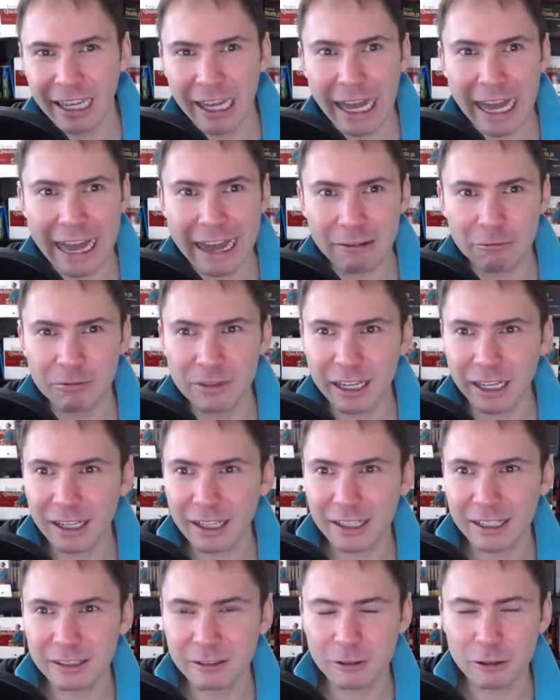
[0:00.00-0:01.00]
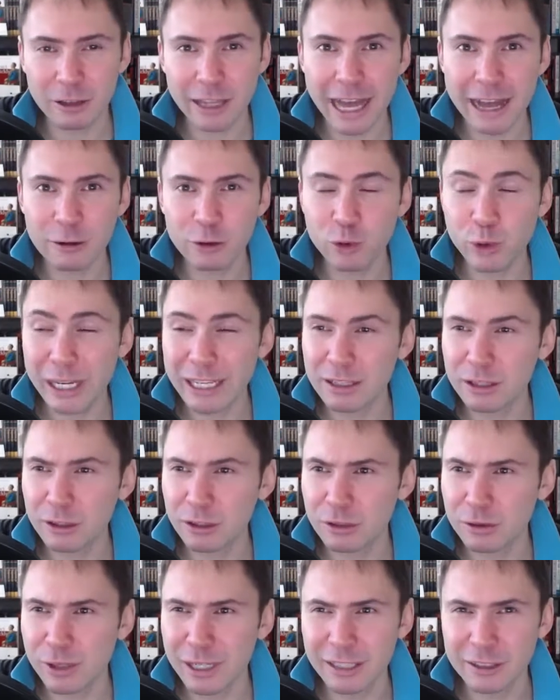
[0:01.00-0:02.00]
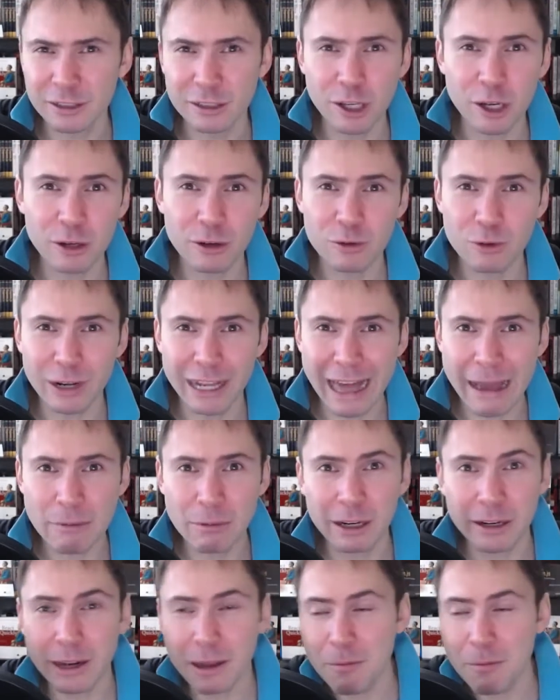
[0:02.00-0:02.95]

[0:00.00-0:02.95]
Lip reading: The cloud registry is not reliable.